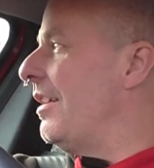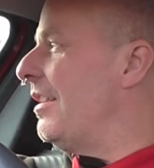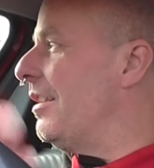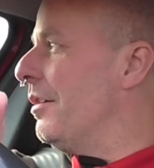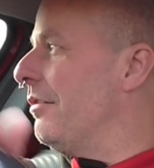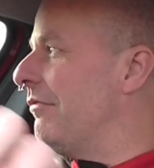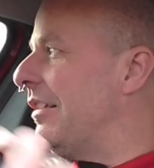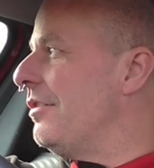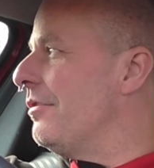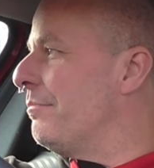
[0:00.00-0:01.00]
in a
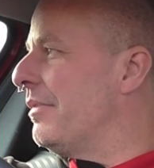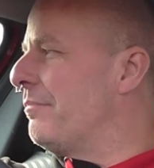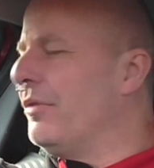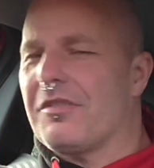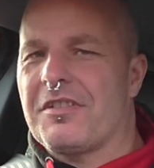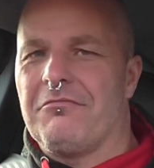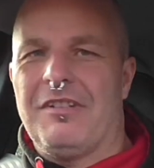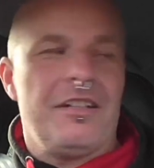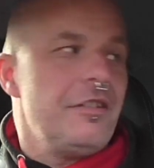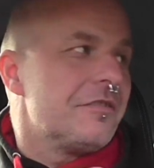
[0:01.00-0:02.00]
really big box,
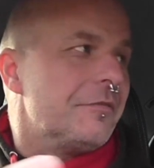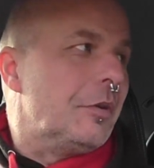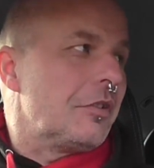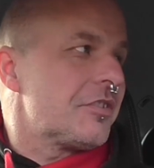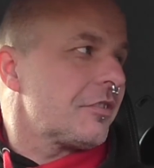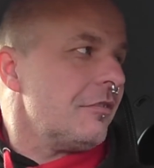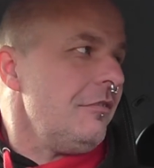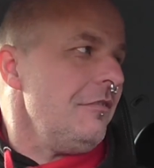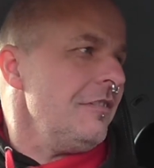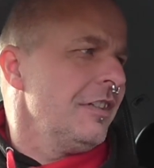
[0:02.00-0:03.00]
really useful box,
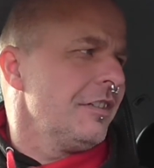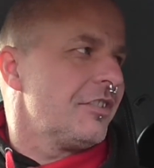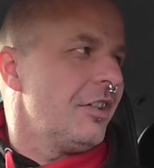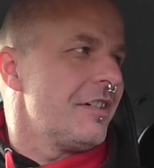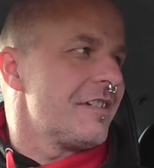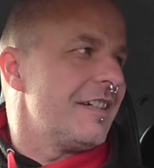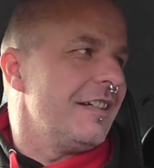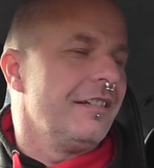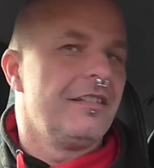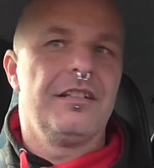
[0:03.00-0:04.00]
load of tyres in it.